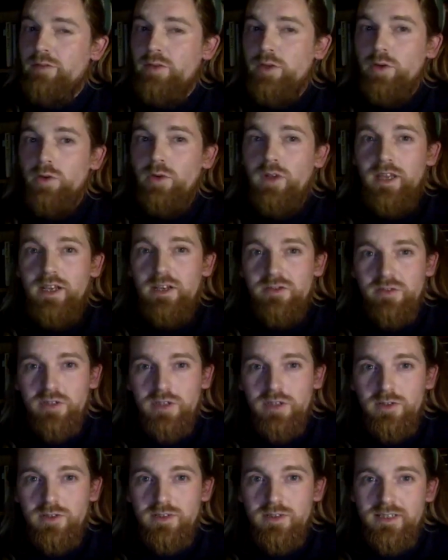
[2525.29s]
you
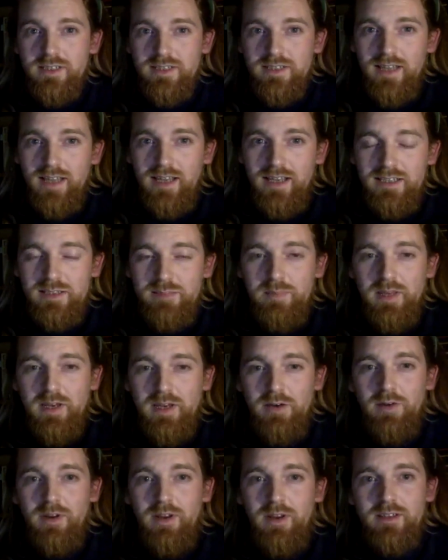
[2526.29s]
introduce into that
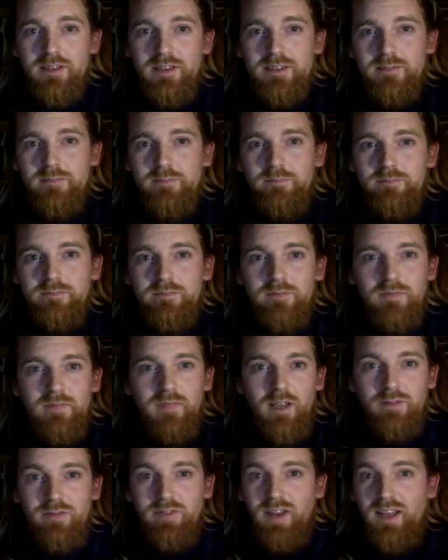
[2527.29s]
experience
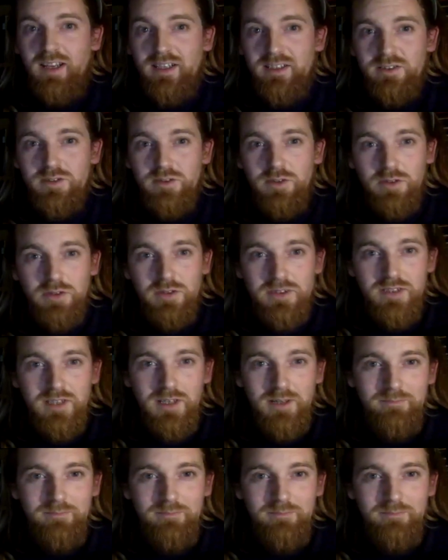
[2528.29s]
flying saucer,